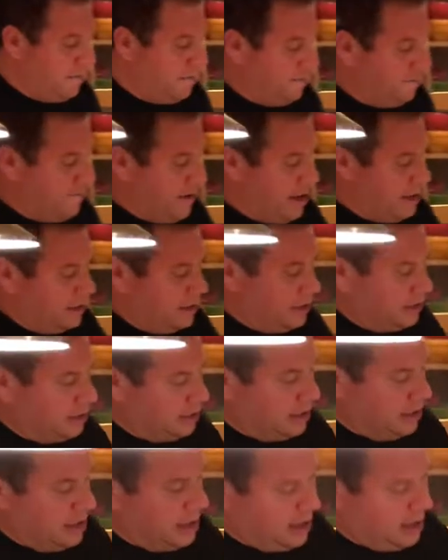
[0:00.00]
veggies
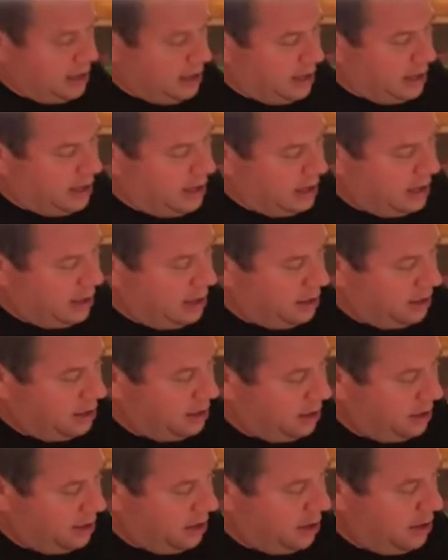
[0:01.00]

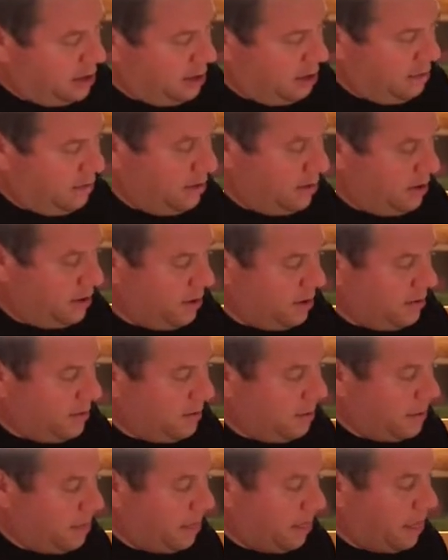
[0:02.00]
and your
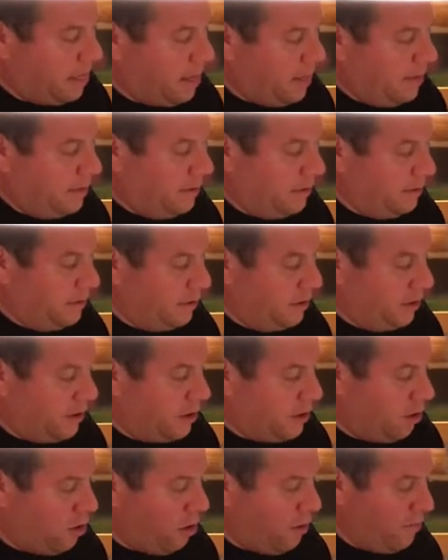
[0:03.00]

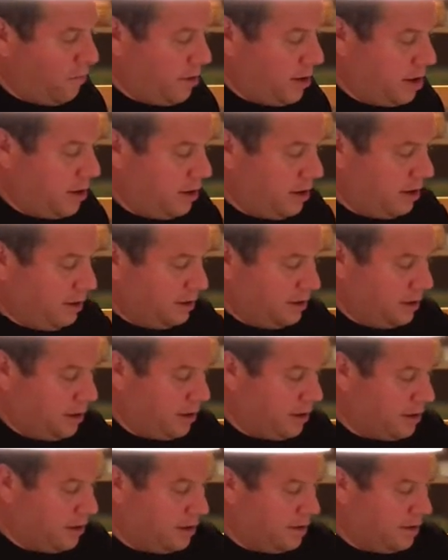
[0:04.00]
incorporated into your